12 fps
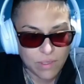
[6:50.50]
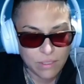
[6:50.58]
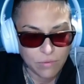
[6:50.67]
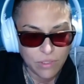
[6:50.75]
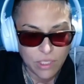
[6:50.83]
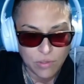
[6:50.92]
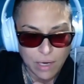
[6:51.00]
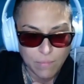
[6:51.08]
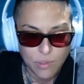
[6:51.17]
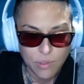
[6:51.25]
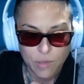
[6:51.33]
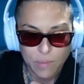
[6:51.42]
guilty of crime.
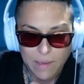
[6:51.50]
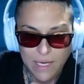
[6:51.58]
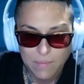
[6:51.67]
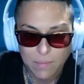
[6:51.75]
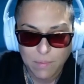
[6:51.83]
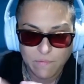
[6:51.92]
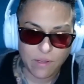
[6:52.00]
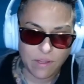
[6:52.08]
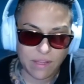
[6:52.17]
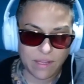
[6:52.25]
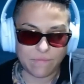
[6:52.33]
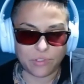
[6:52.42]
Would you open my email before the
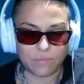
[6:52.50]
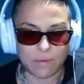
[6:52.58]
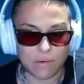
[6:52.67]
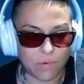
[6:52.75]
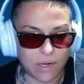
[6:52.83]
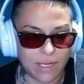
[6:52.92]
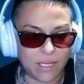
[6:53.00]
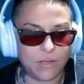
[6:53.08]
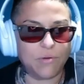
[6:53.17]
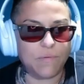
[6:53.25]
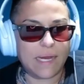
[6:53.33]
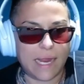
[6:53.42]
live stream? I want to get
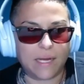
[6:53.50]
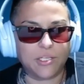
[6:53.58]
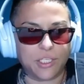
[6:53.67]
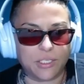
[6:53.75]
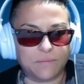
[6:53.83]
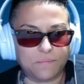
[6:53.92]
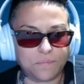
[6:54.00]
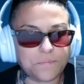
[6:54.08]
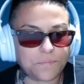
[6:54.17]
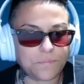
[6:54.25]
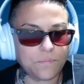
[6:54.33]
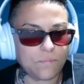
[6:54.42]
your reaction.
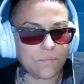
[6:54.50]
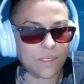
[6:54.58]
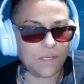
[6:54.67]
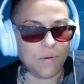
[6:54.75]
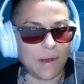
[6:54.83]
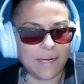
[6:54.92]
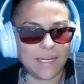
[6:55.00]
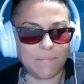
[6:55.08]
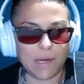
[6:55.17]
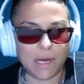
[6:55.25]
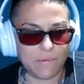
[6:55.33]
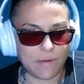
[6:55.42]
You want to get
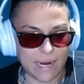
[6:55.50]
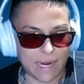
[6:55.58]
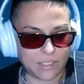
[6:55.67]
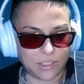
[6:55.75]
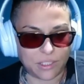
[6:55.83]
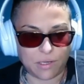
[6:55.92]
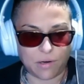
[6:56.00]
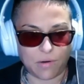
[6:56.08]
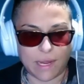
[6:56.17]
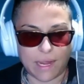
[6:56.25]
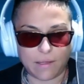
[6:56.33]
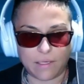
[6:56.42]
my reaction?
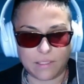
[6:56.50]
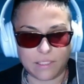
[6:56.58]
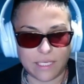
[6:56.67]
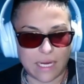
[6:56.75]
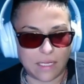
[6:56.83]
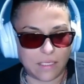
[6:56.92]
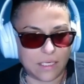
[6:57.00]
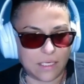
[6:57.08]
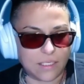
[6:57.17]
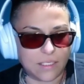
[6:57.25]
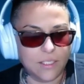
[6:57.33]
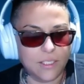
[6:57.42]
Okay, let's take a look.
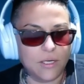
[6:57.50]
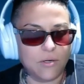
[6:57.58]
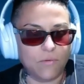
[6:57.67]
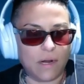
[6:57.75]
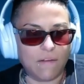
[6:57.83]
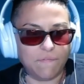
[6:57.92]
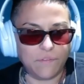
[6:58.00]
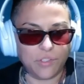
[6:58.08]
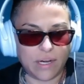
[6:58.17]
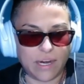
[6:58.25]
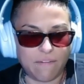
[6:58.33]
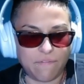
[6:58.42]
Rough
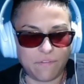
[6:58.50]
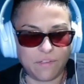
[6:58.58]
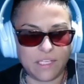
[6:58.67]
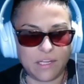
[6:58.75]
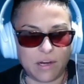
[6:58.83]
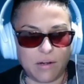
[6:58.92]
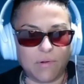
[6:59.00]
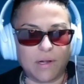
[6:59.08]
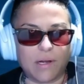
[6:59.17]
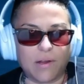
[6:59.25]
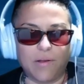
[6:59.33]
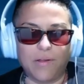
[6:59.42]
draft for the
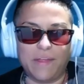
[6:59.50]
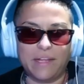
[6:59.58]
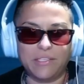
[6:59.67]
artwork. Oh, that's